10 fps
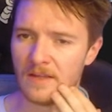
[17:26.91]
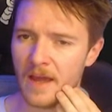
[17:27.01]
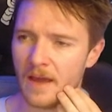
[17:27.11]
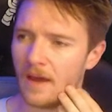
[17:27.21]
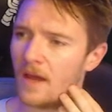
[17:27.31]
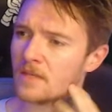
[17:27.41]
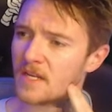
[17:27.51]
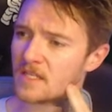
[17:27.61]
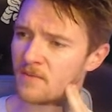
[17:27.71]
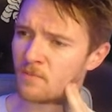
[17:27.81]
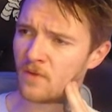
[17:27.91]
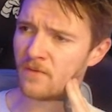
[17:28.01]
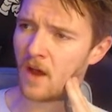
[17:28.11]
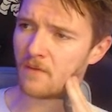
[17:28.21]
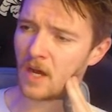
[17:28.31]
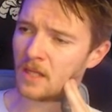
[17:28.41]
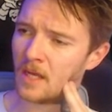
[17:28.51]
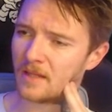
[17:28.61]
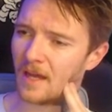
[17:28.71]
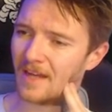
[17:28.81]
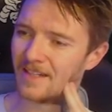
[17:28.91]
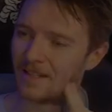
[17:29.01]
yeah, it's about a 7.5. I like that.